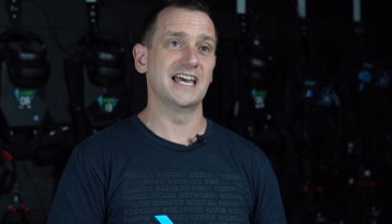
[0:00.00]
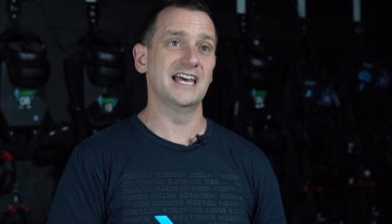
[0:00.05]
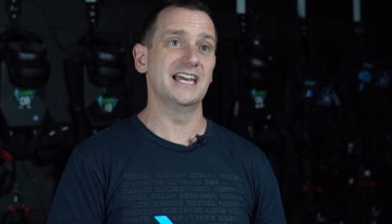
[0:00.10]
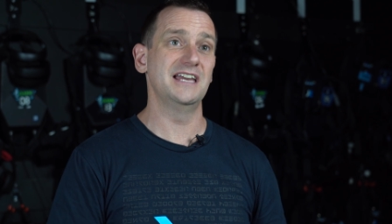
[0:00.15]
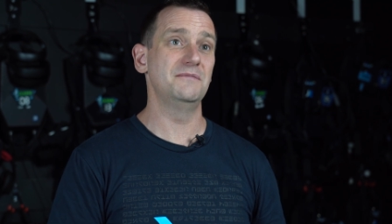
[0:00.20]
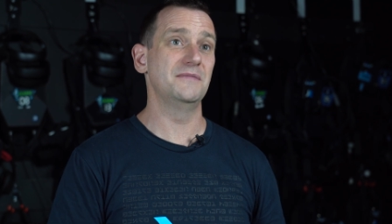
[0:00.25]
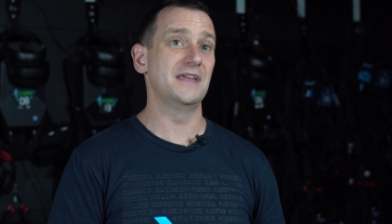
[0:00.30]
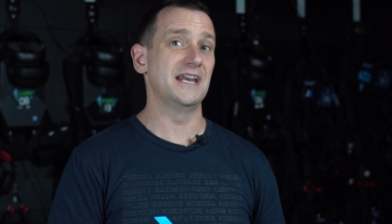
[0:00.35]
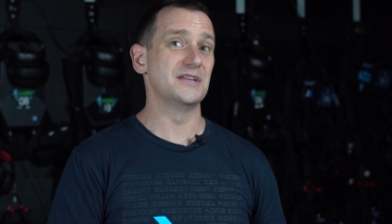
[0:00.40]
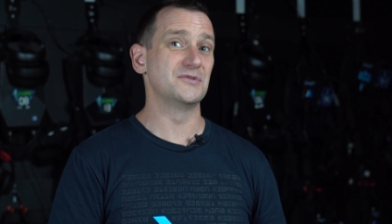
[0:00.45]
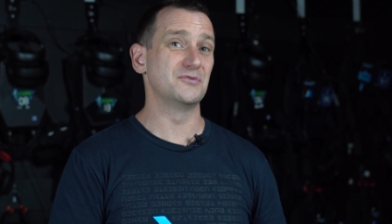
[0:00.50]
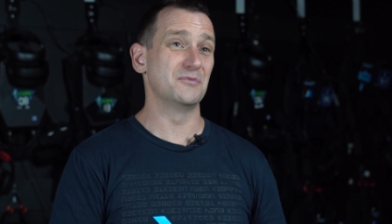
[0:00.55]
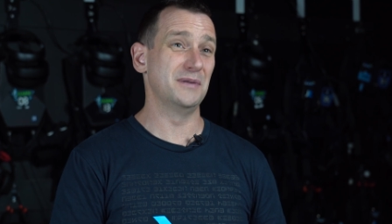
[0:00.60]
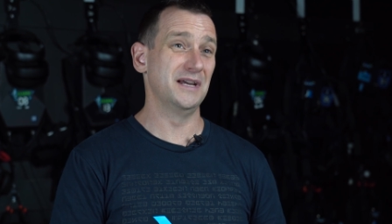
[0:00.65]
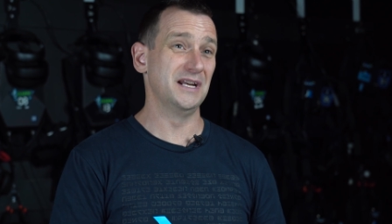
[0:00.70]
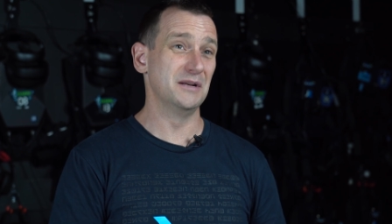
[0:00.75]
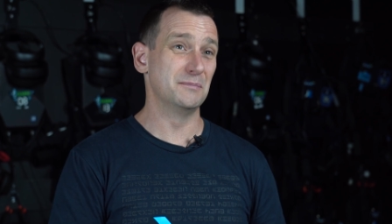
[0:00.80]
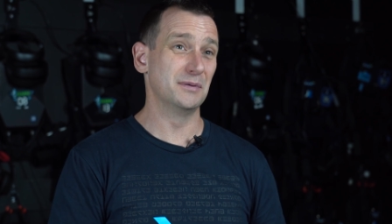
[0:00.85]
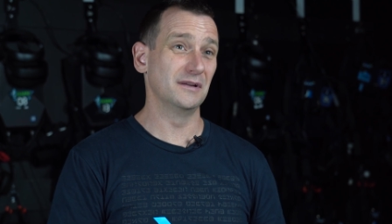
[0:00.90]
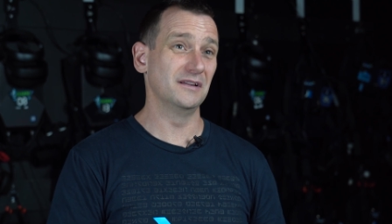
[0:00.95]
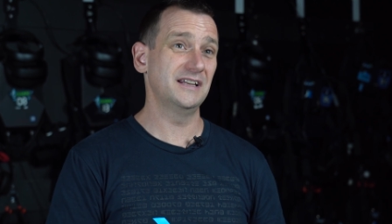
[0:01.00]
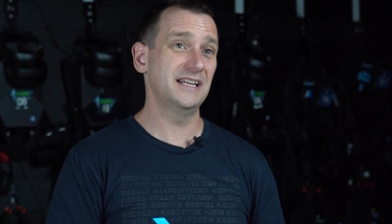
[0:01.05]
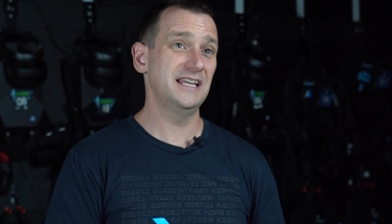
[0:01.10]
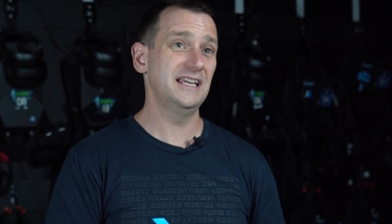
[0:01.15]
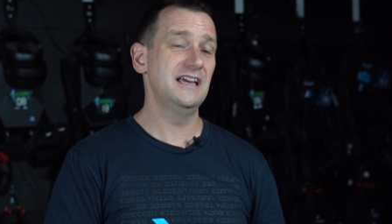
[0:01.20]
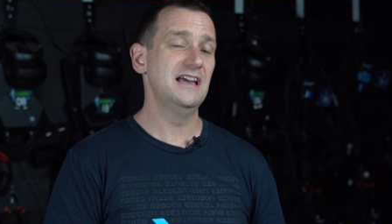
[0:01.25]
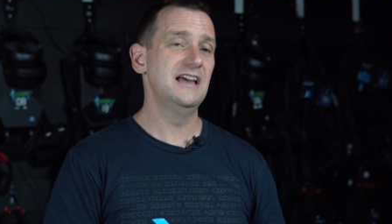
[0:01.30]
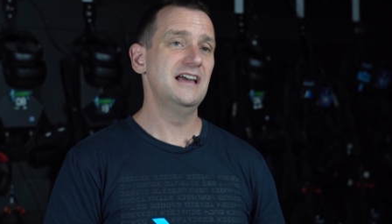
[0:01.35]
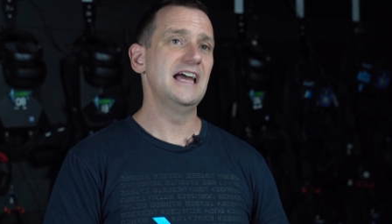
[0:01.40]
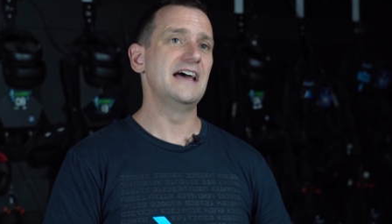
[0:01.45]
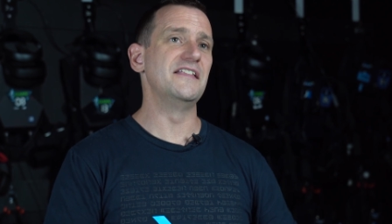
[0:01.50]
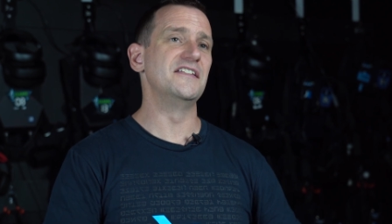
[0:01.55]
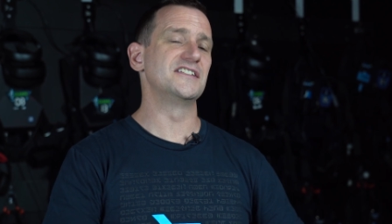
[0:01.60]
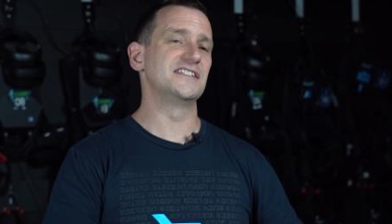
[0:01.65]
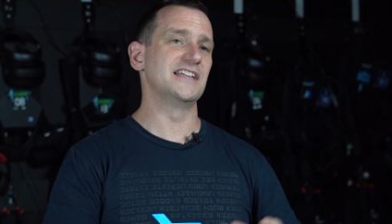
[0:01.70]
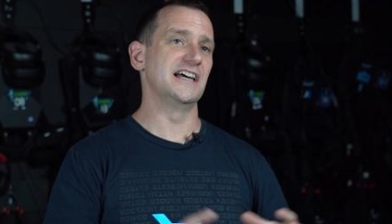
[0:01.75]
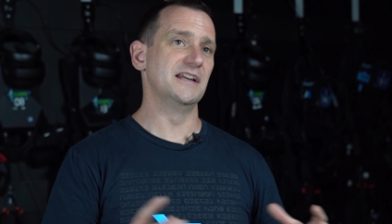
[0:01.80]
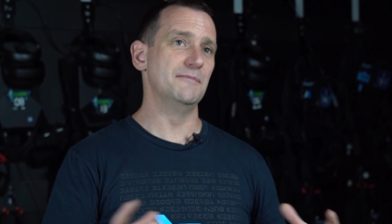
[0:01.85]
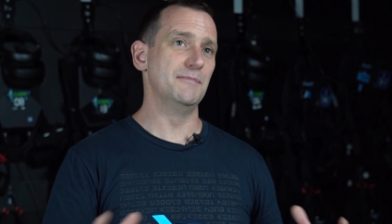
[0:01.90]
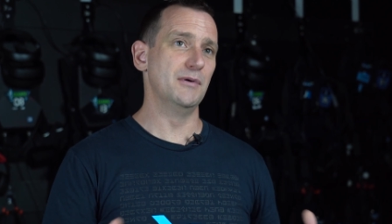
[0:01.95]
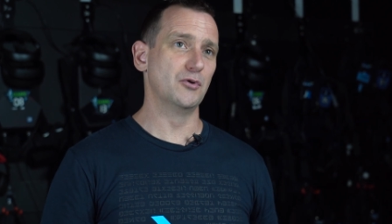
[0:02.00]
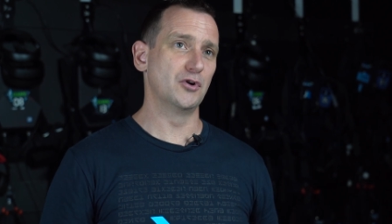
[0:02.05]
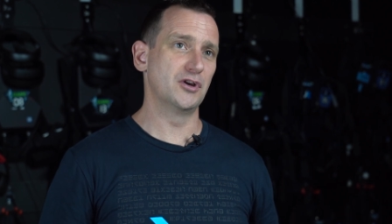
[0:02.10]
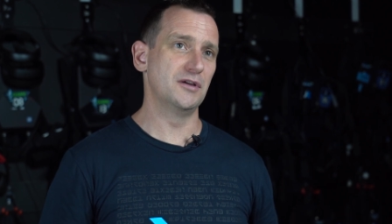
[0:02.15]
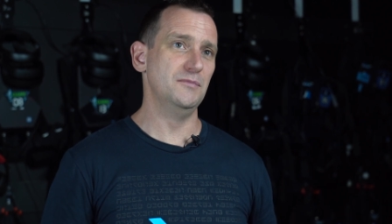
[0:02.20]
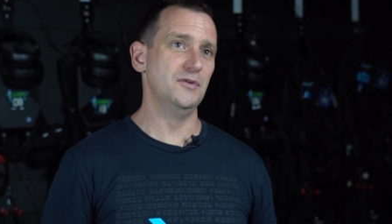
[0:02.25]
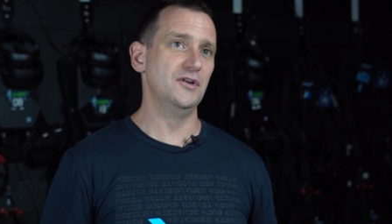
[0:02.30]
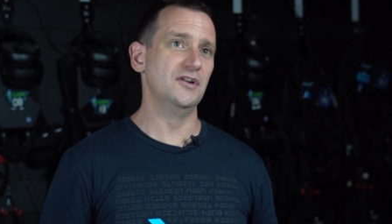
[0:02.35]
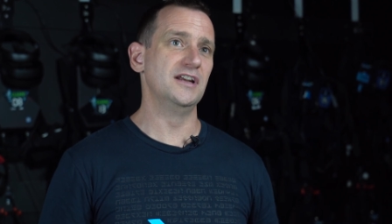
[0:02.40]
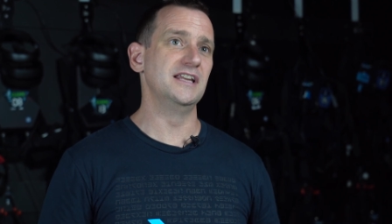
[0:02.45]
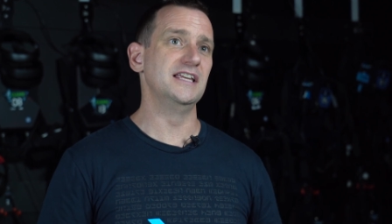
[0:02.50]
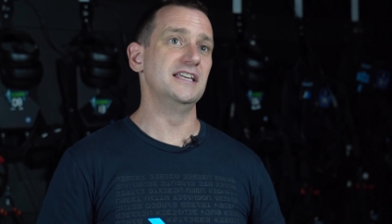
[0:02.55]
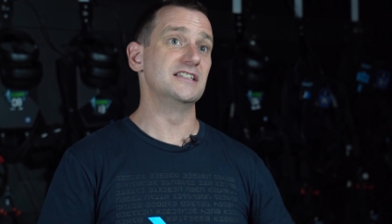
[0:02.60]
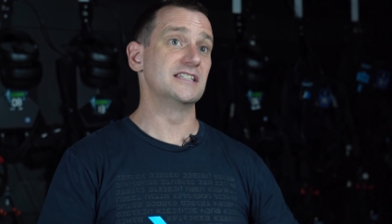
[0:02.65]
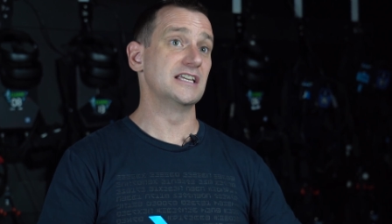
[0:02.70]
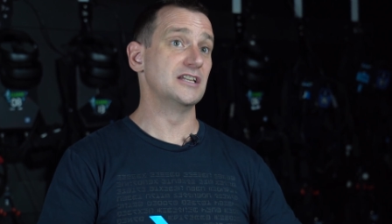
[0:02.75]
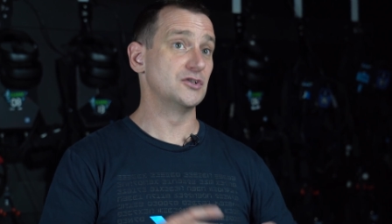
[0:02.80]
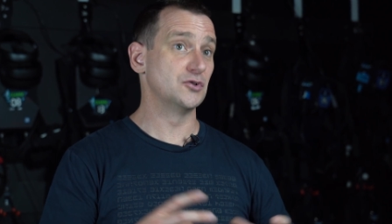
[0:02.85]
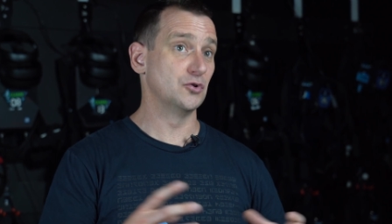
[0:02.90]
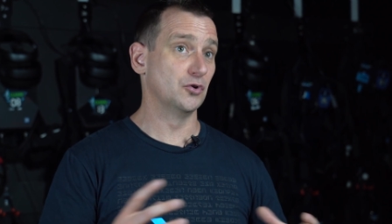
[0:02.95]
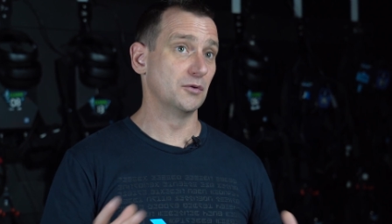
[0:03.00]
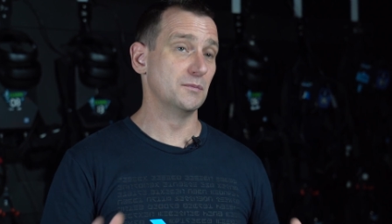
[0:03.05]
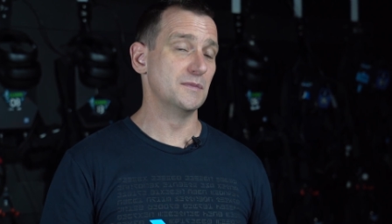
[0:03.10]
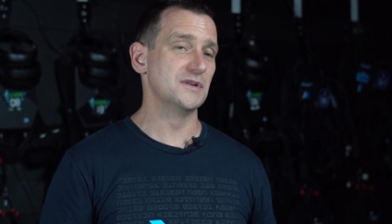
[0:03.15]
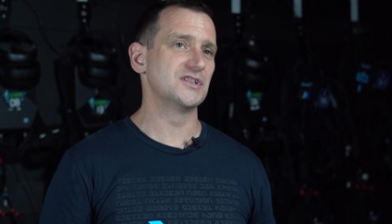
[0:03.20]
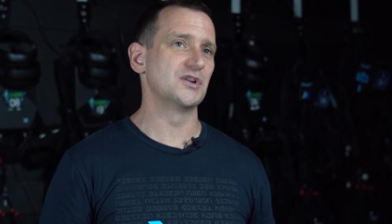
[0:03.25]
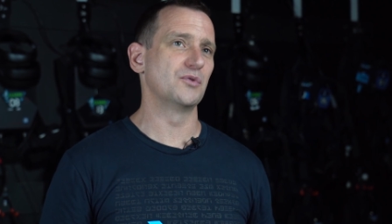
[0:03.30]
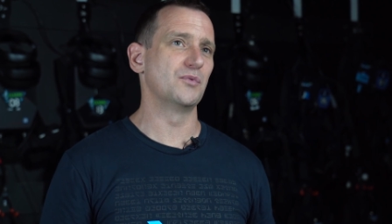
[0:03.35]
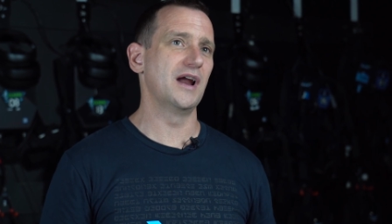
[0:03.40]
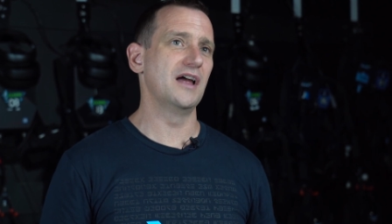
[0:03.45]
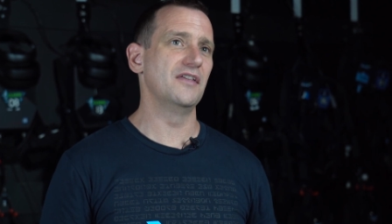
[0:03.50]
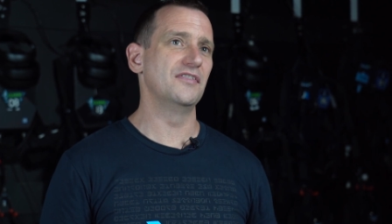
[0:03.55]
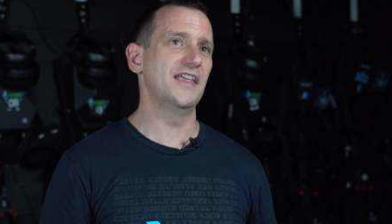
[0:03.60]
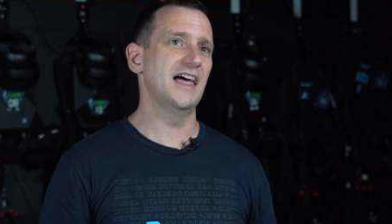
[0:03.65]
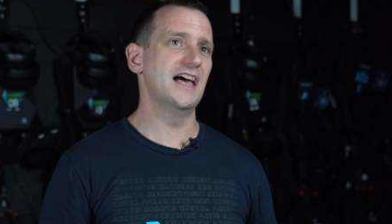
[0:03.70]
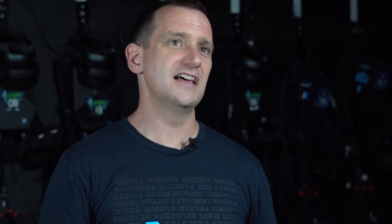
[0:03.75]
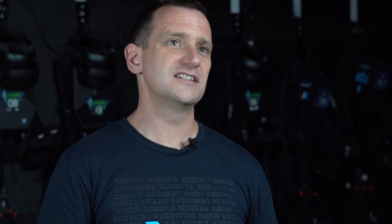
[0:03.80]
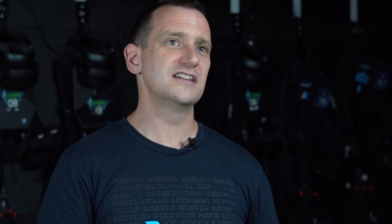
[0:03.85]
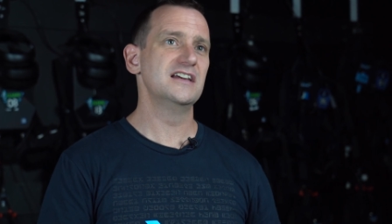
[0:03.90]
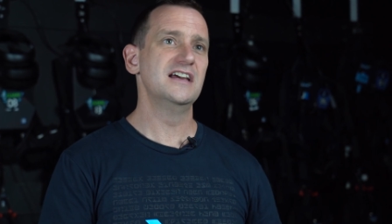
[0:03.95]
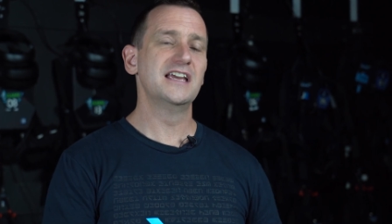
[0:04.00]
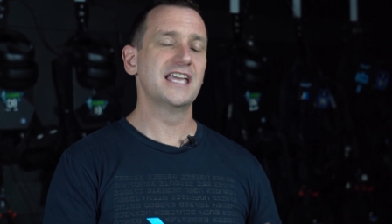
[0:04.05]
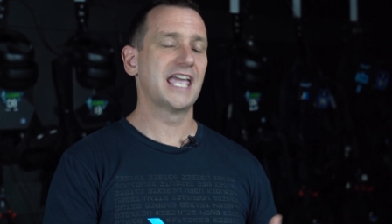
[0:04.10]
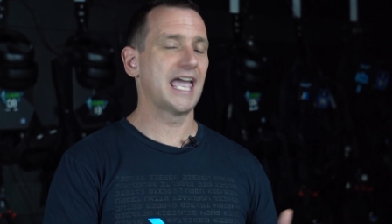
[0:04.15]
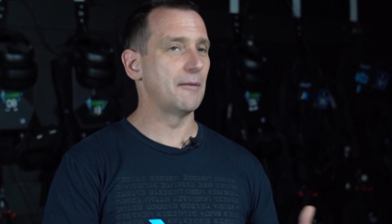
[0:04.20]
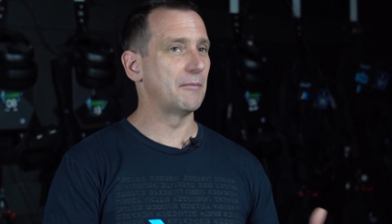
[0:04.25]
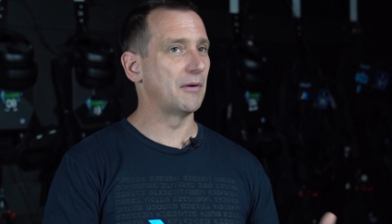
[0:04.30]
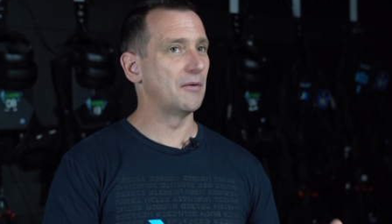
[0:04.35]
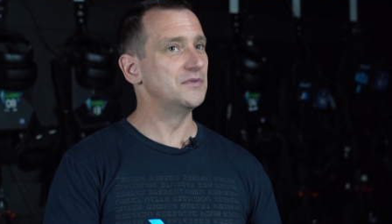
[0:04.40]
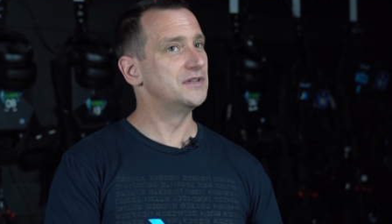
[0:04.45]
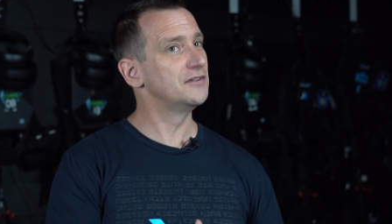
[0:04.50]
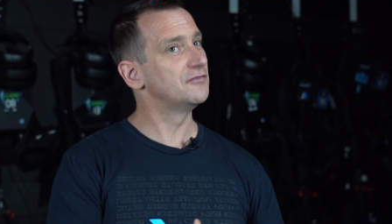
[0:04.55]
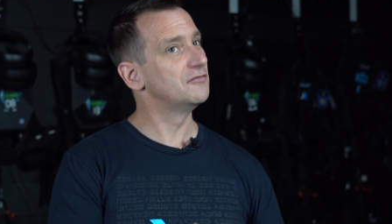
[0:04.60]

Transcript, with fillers: game that has repeatability, and then starting to build communities and tournaments around that, coming up with